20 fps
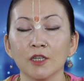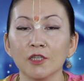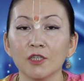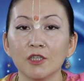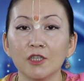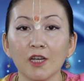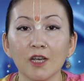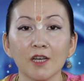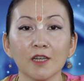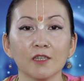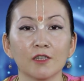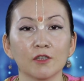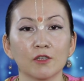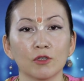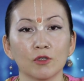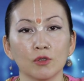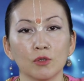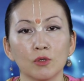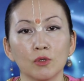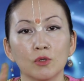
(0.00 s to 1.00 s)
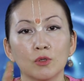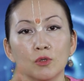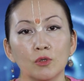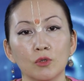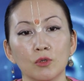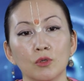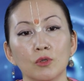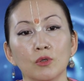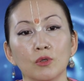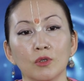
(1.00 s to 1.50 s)
just
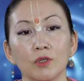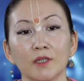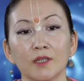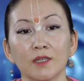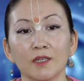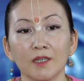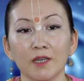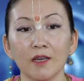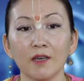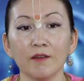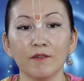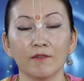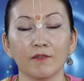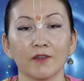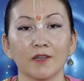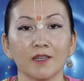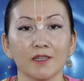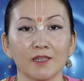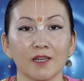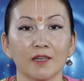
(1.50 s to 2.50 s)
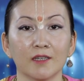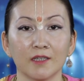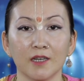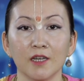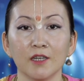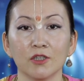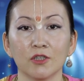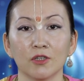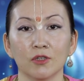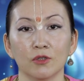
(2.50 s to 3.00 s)
to give his
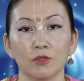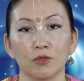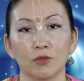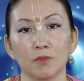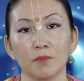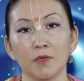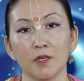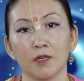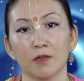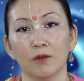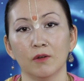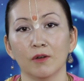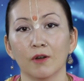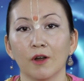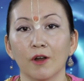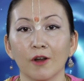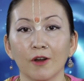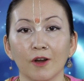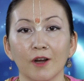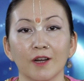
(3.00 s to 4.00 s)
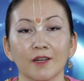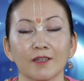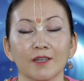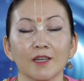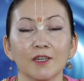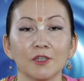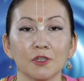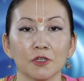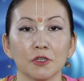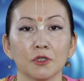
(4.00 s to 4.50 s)
attention to me or her
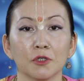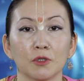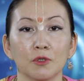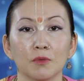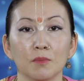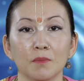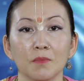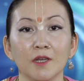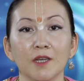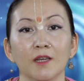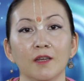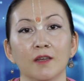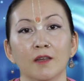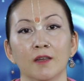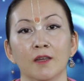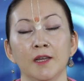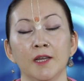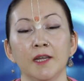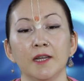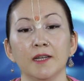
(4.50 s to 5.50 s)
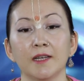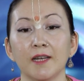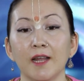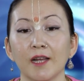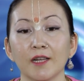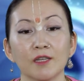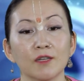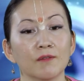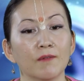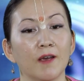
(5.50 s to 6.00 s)
attention to me.
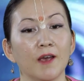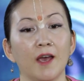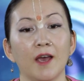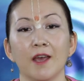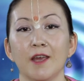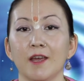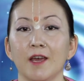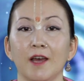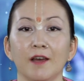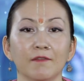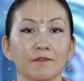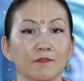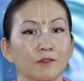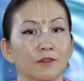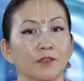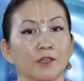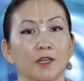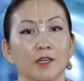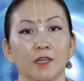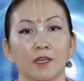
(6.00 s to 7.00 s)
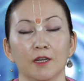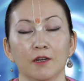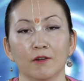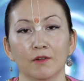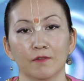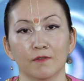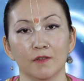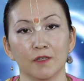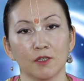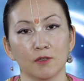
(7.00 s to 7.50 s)
That's why I have to take care
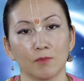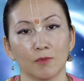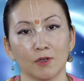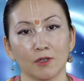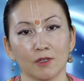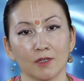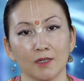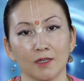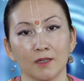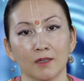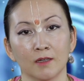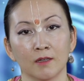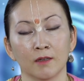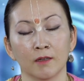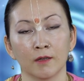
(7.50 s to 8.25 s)
of this person.